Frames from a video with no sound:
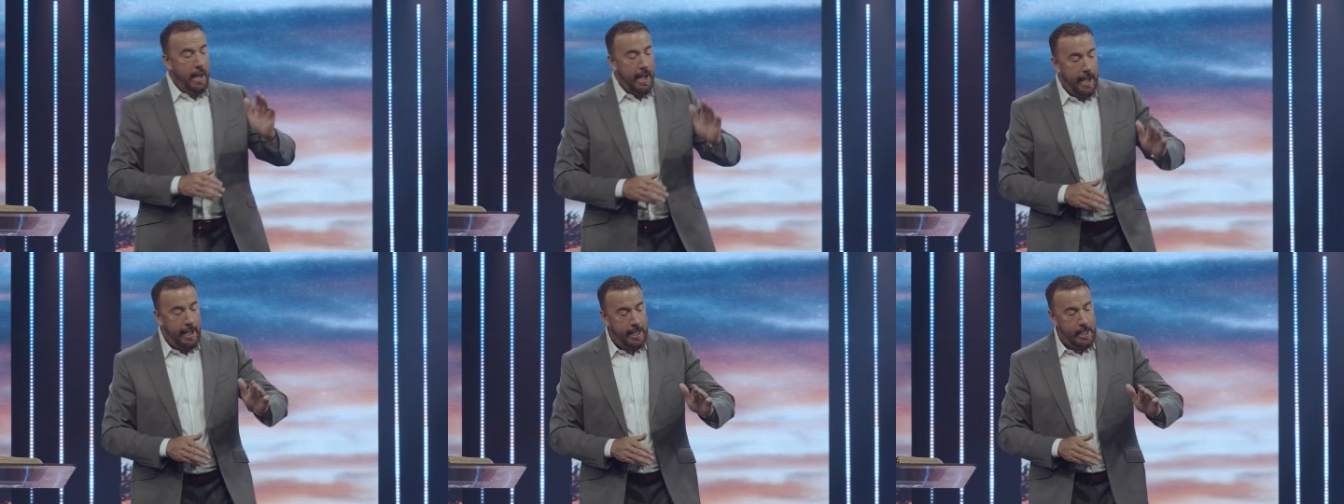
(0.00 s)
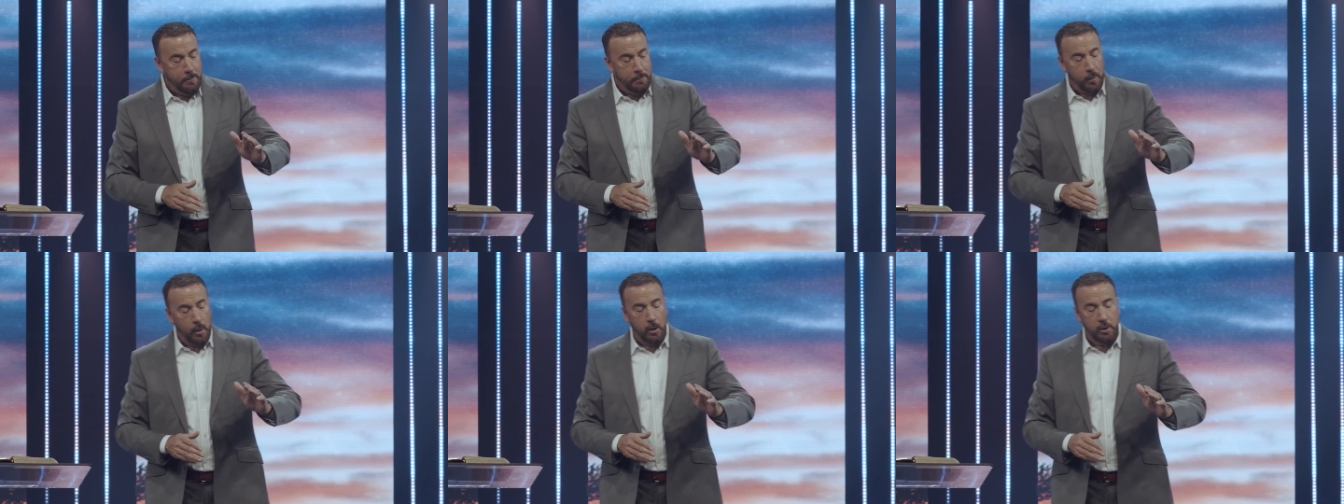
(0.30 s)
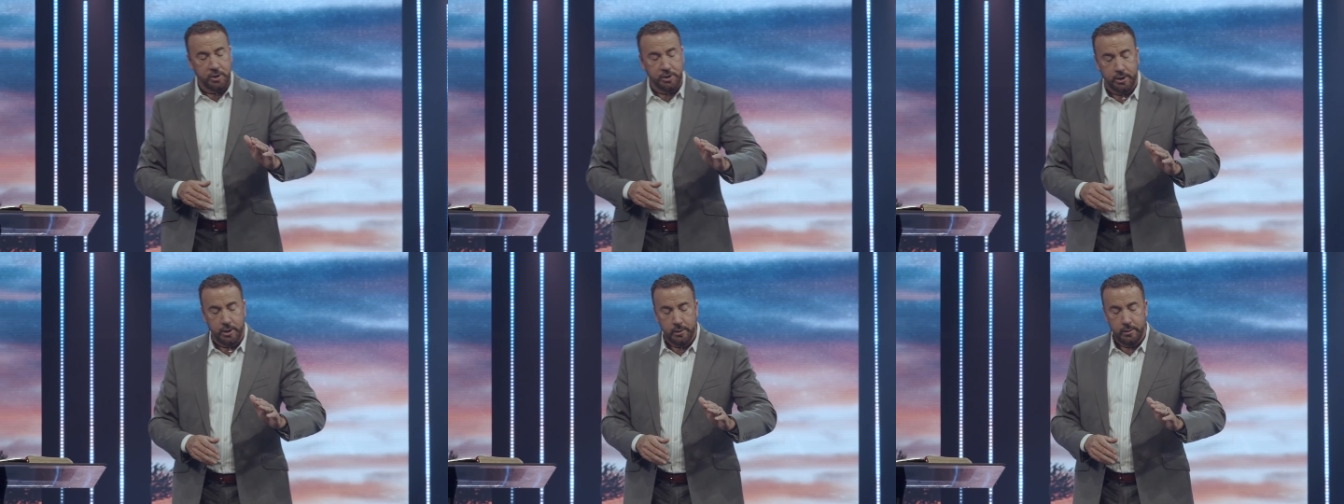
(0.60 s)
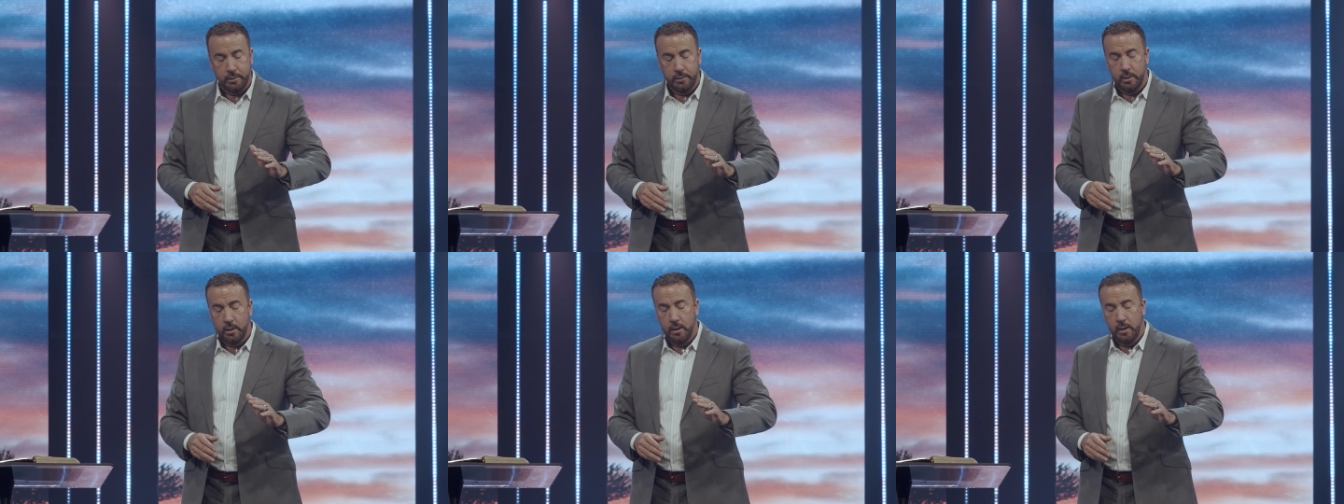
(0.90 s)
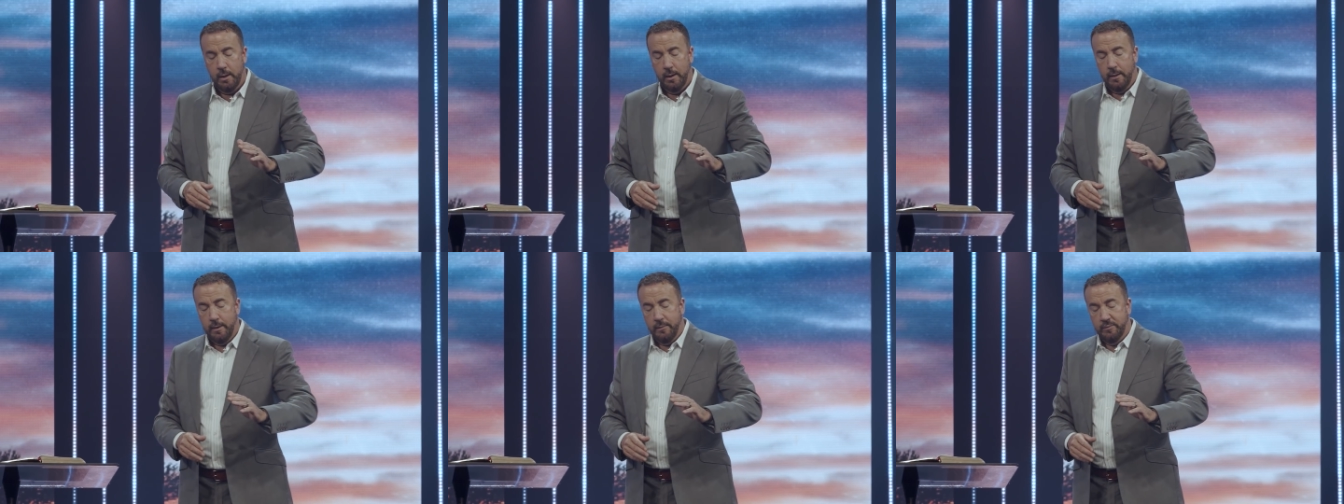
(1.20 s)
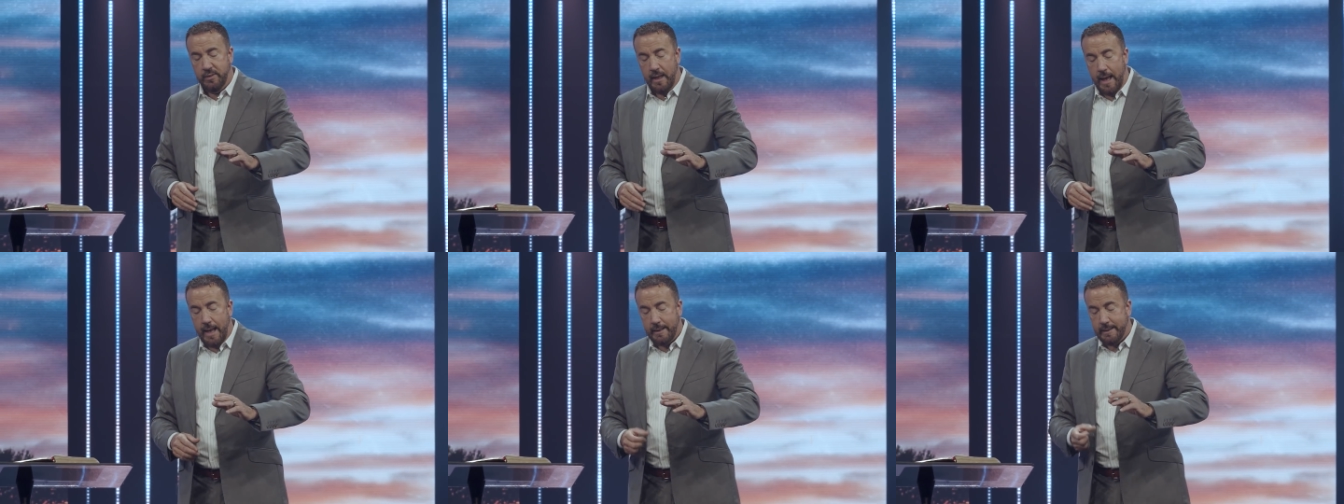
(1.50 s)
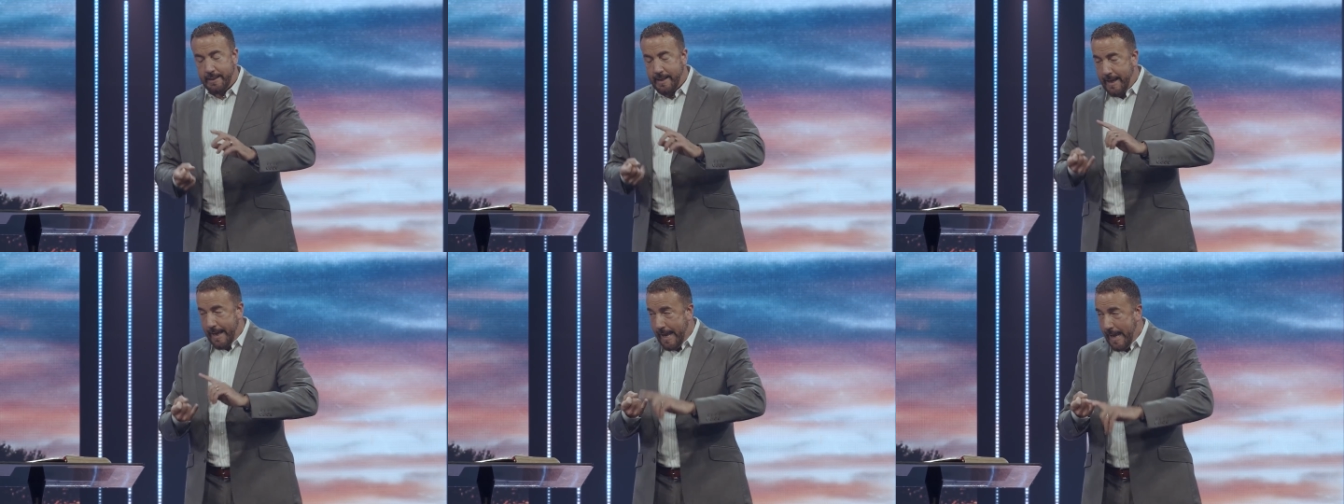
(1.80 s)
any person
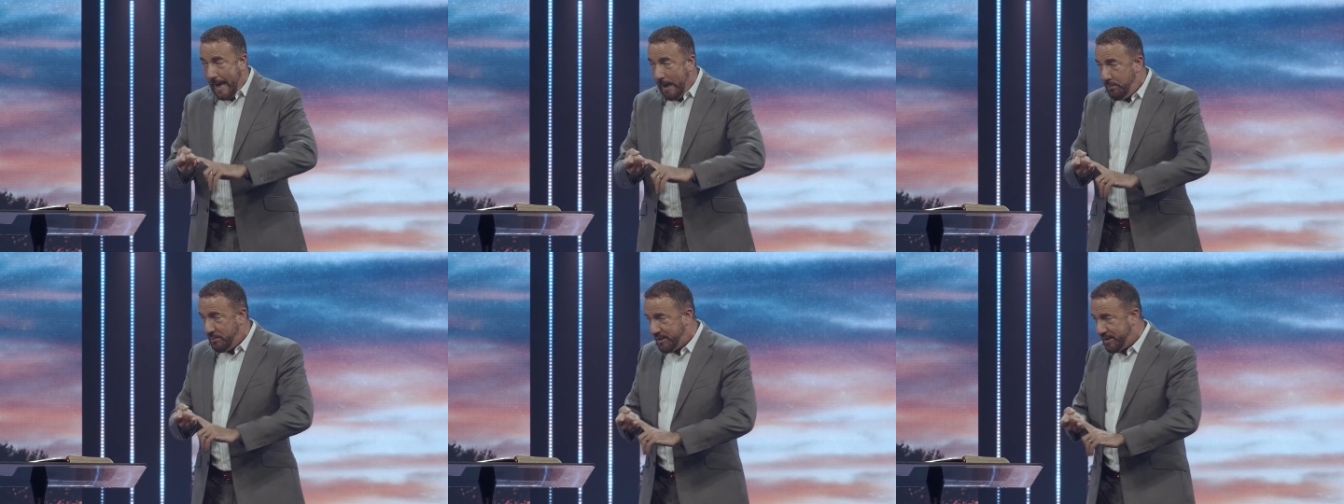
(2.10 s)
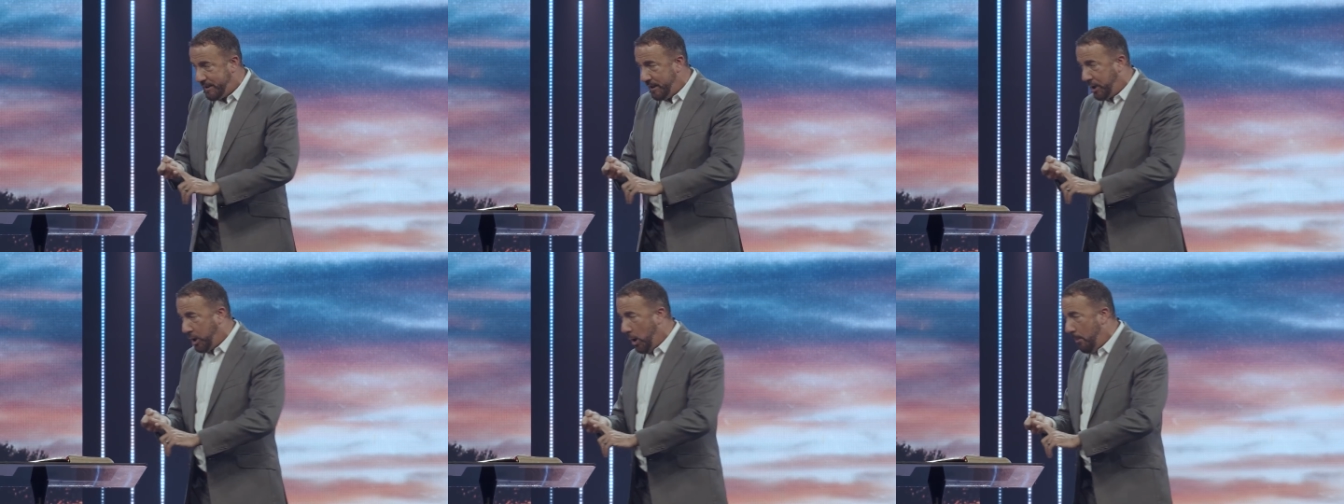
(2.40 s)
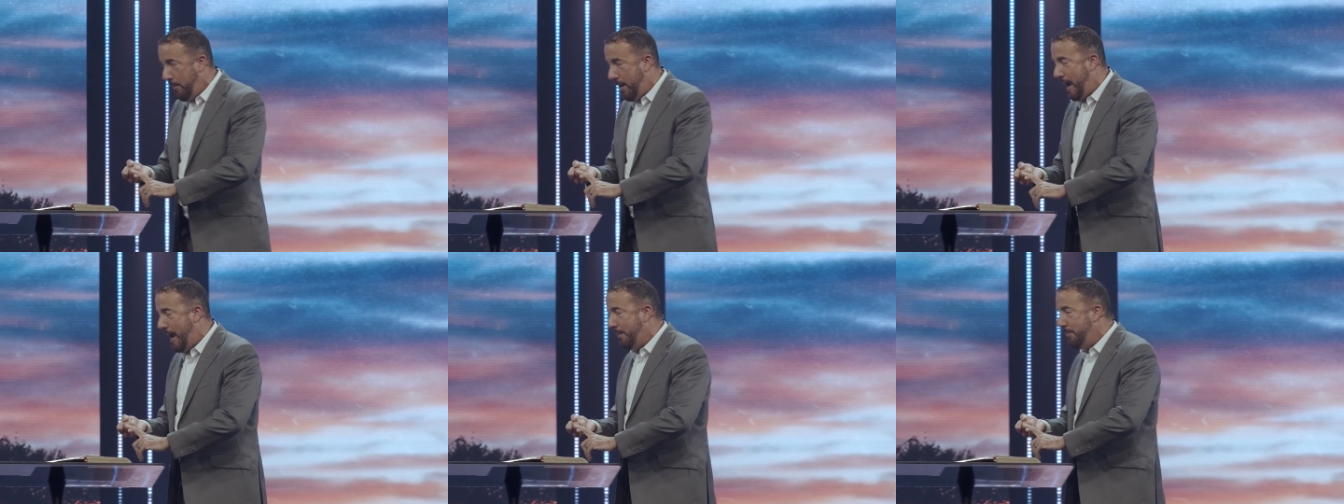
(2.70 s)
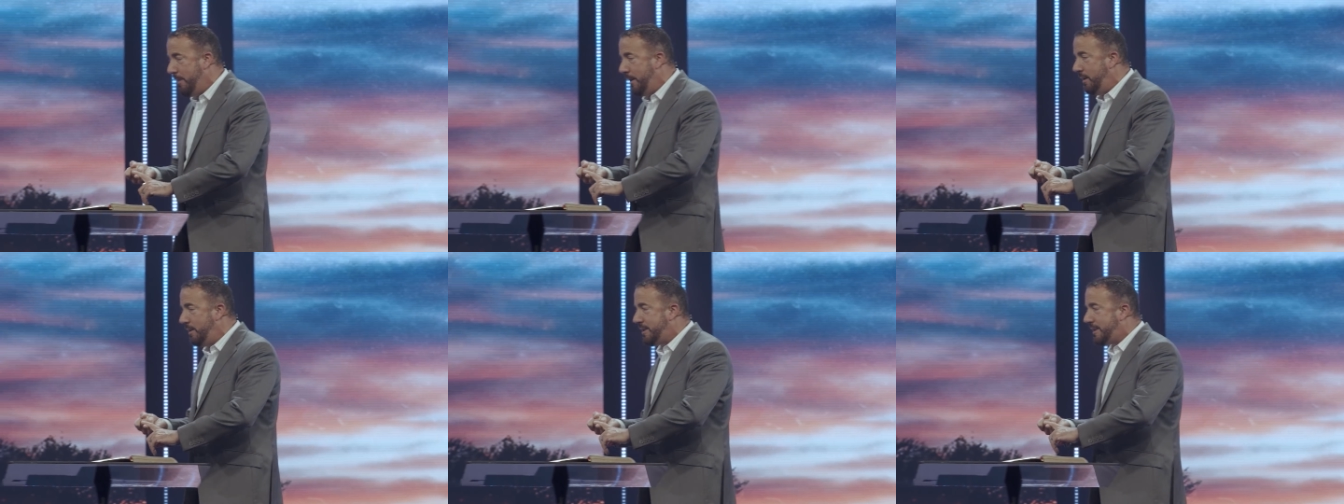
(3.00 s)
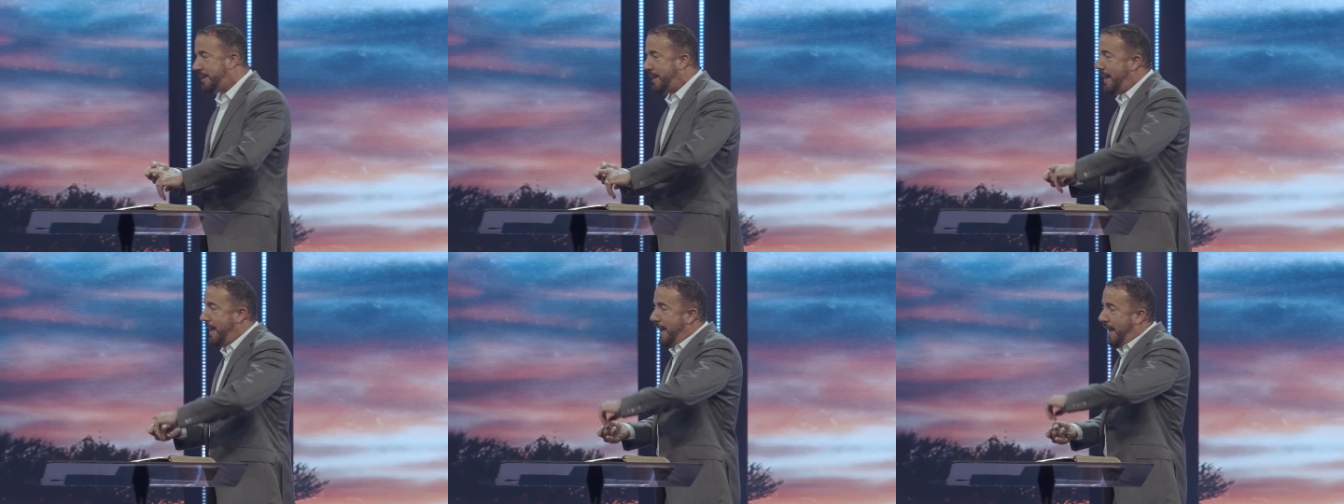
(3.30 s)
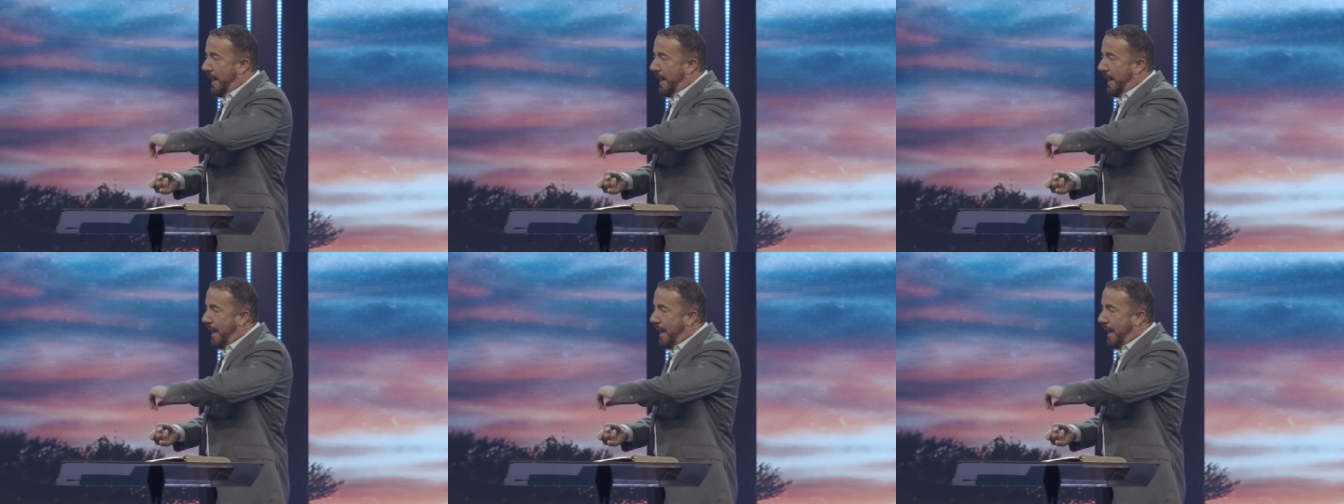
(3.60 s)
that keeps the commandments